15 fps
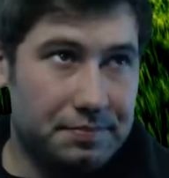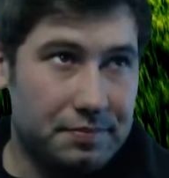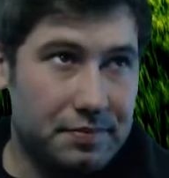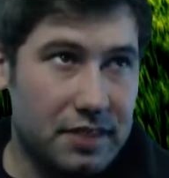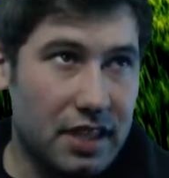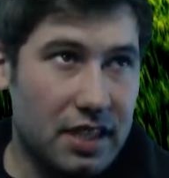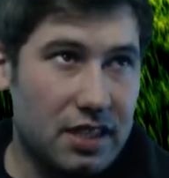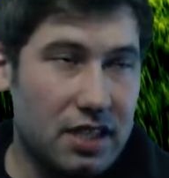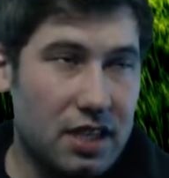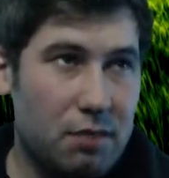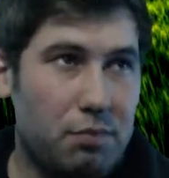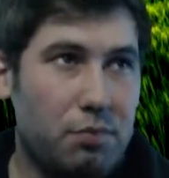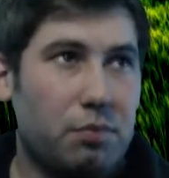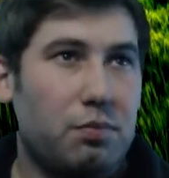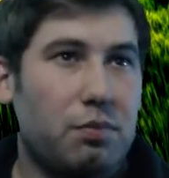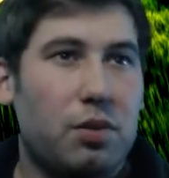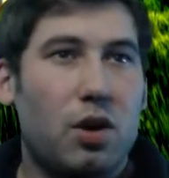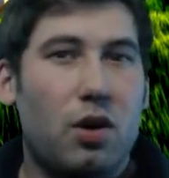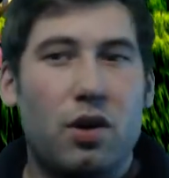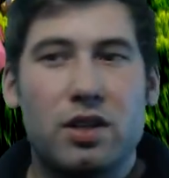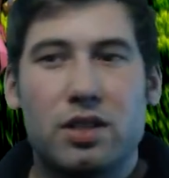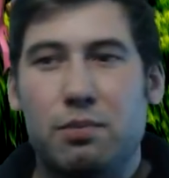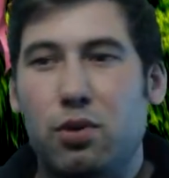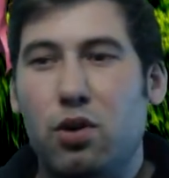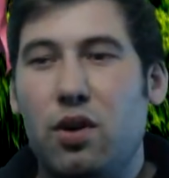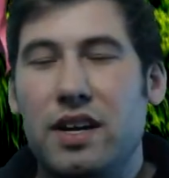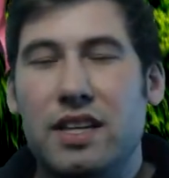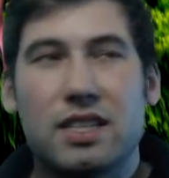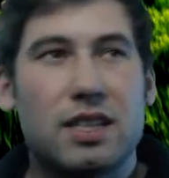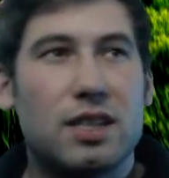Then he's going to deploy
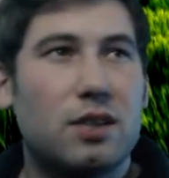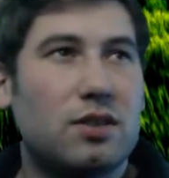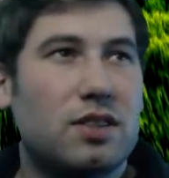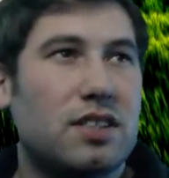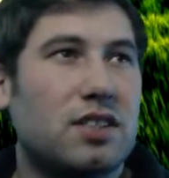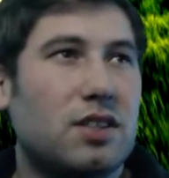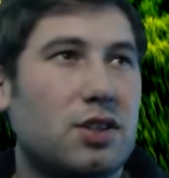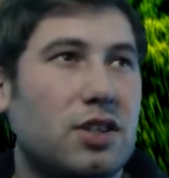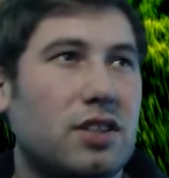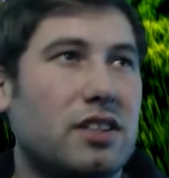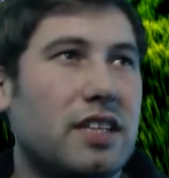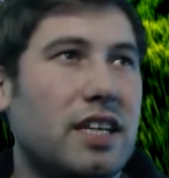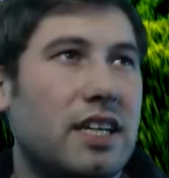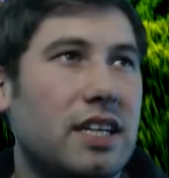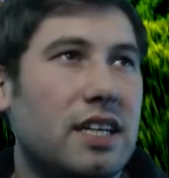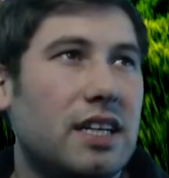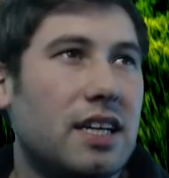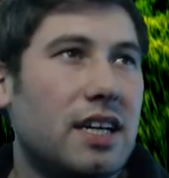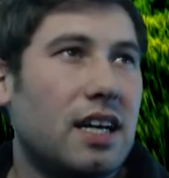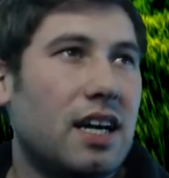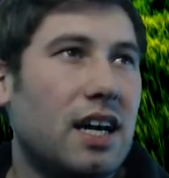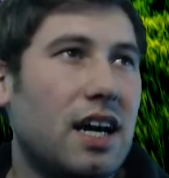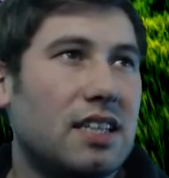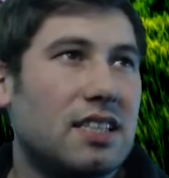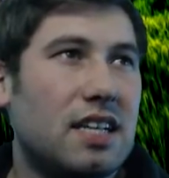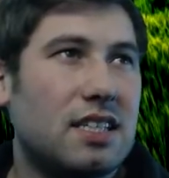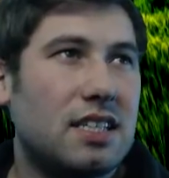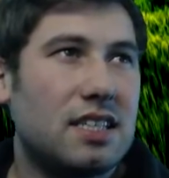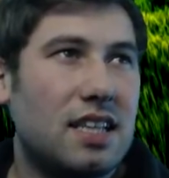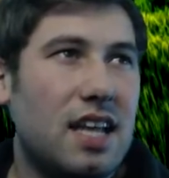his loons surgically.
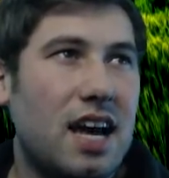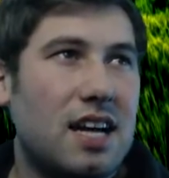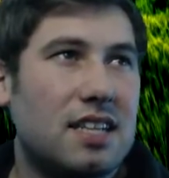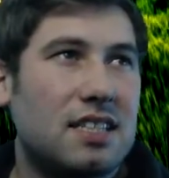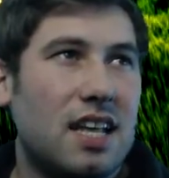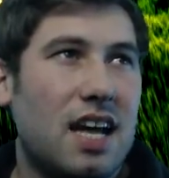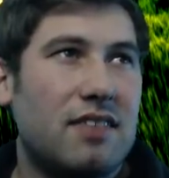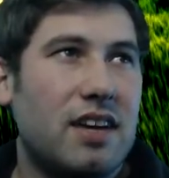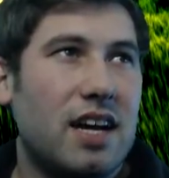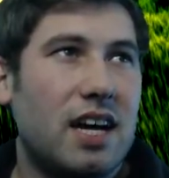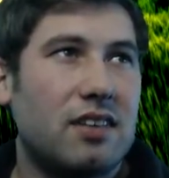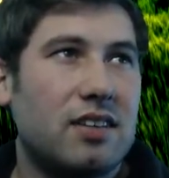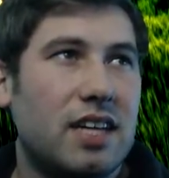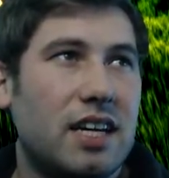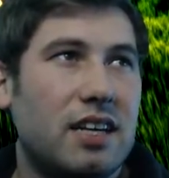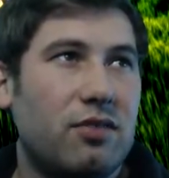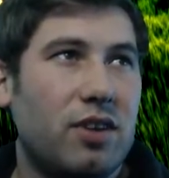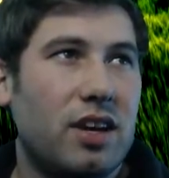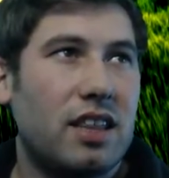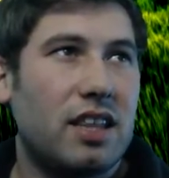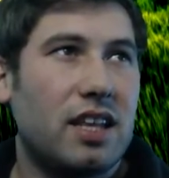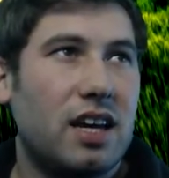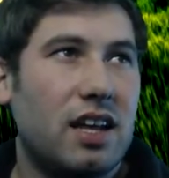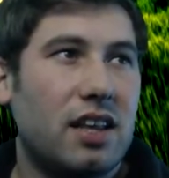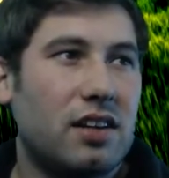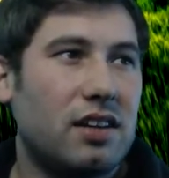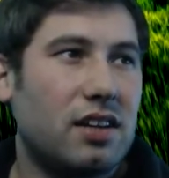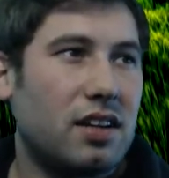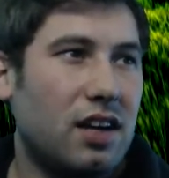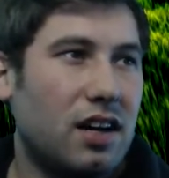Sends his last lava hound in with
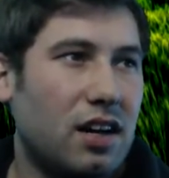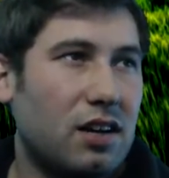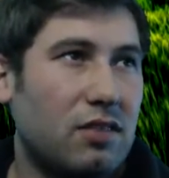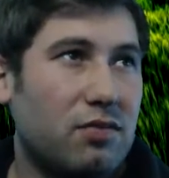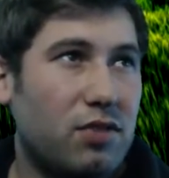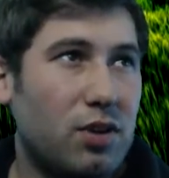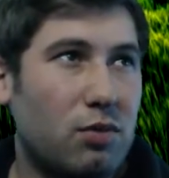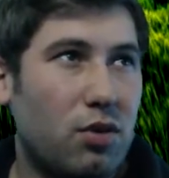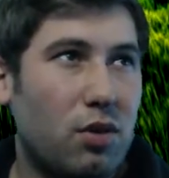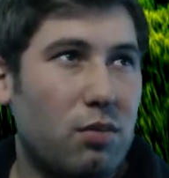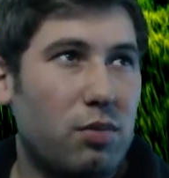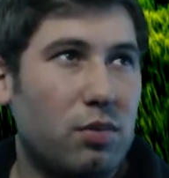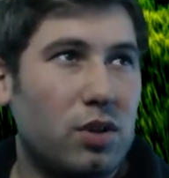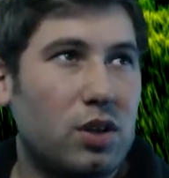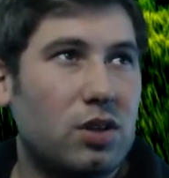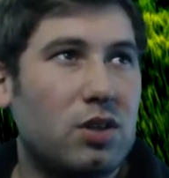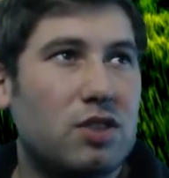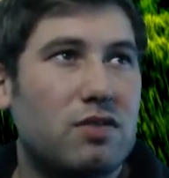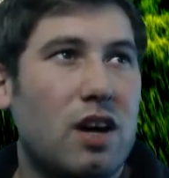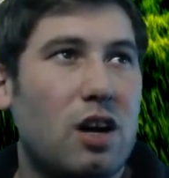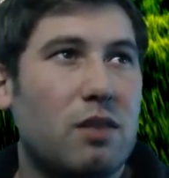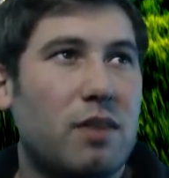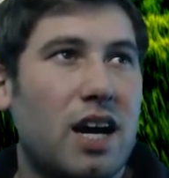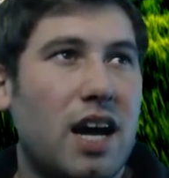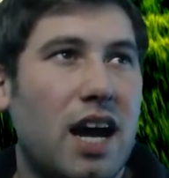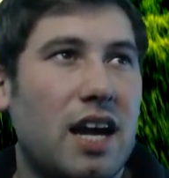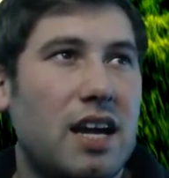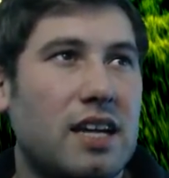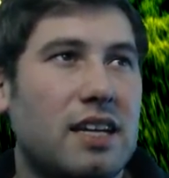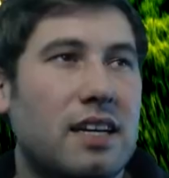a few more loons following
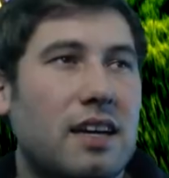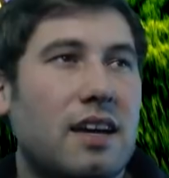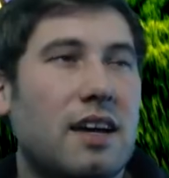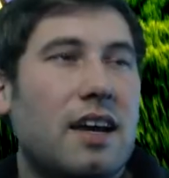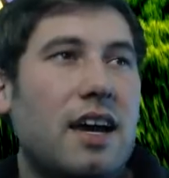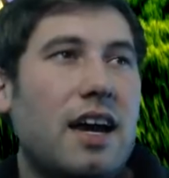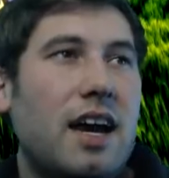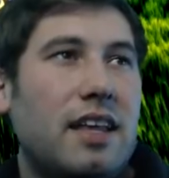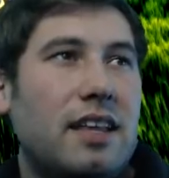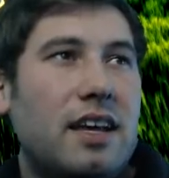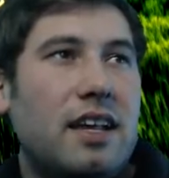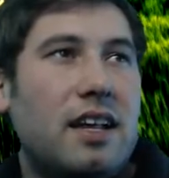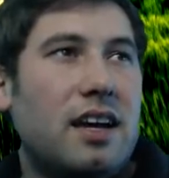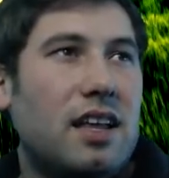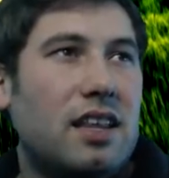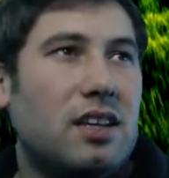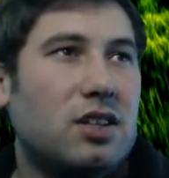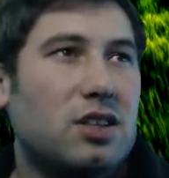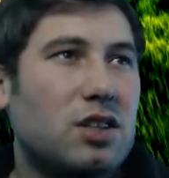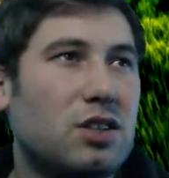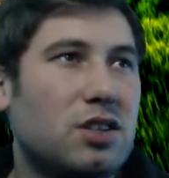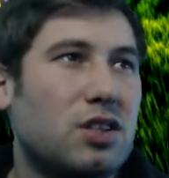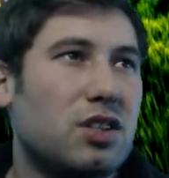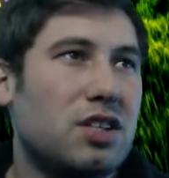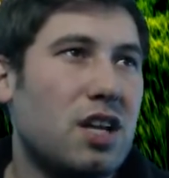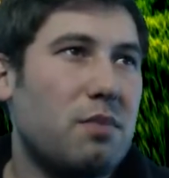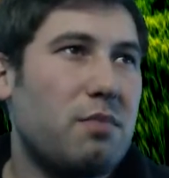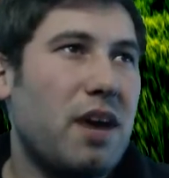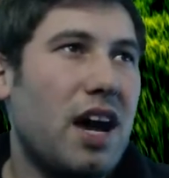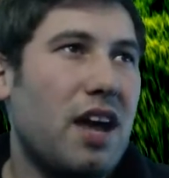behind it. And then those loons are just going
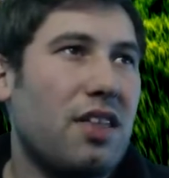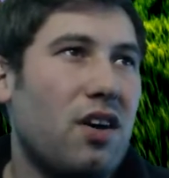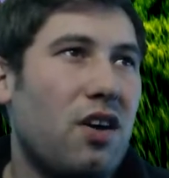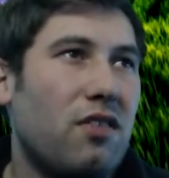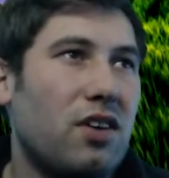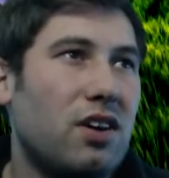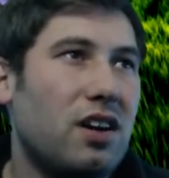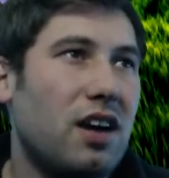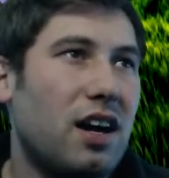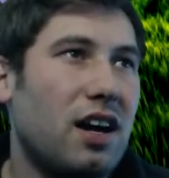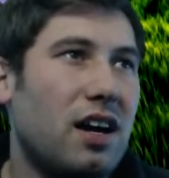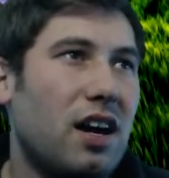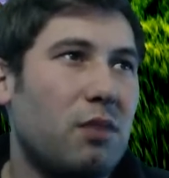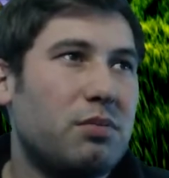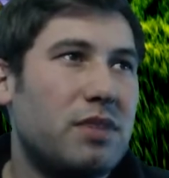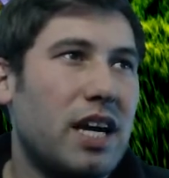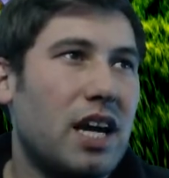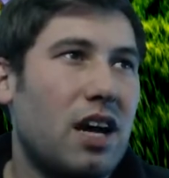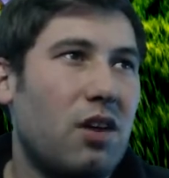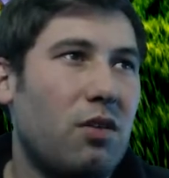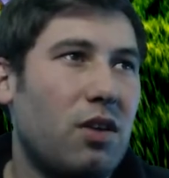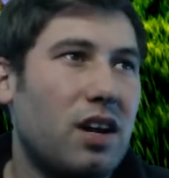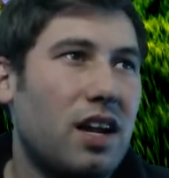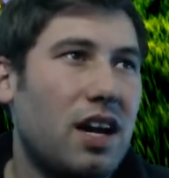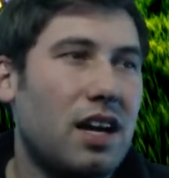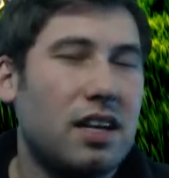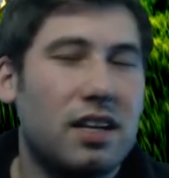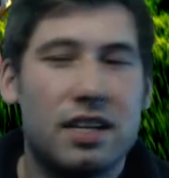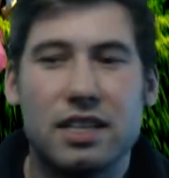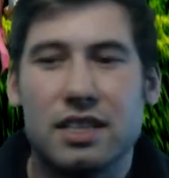to path over, help take out
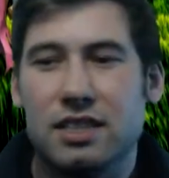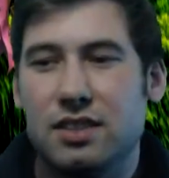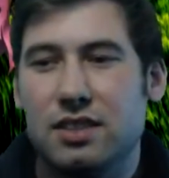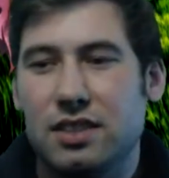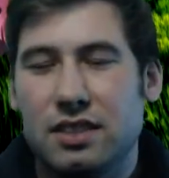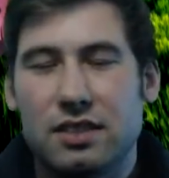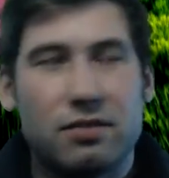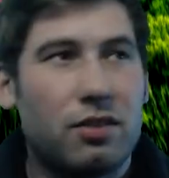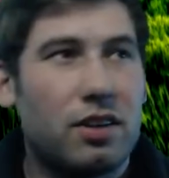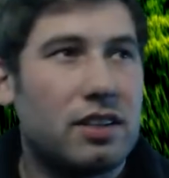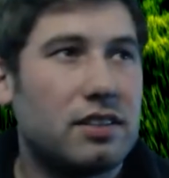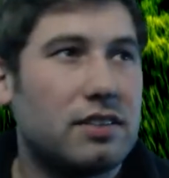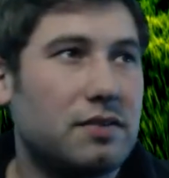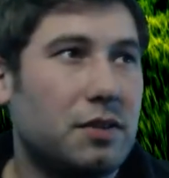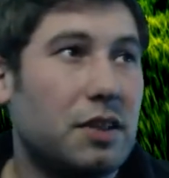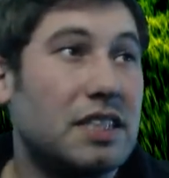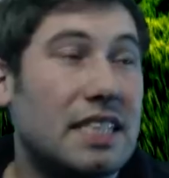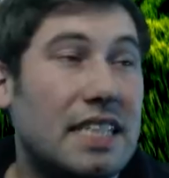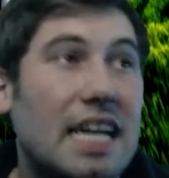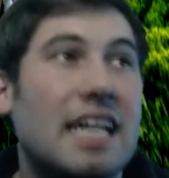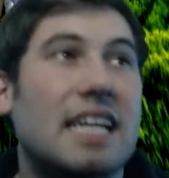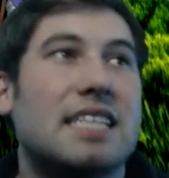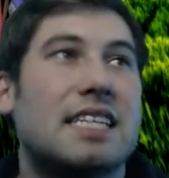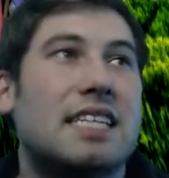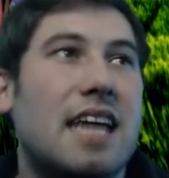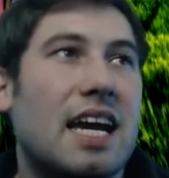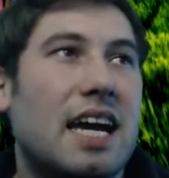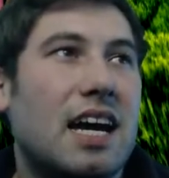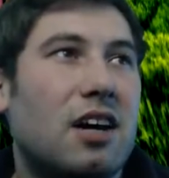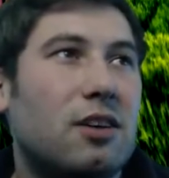what's needed to
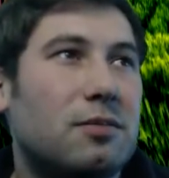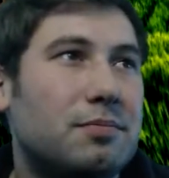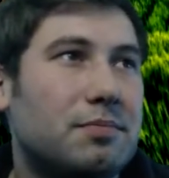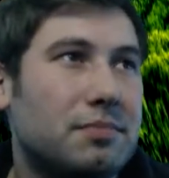take out.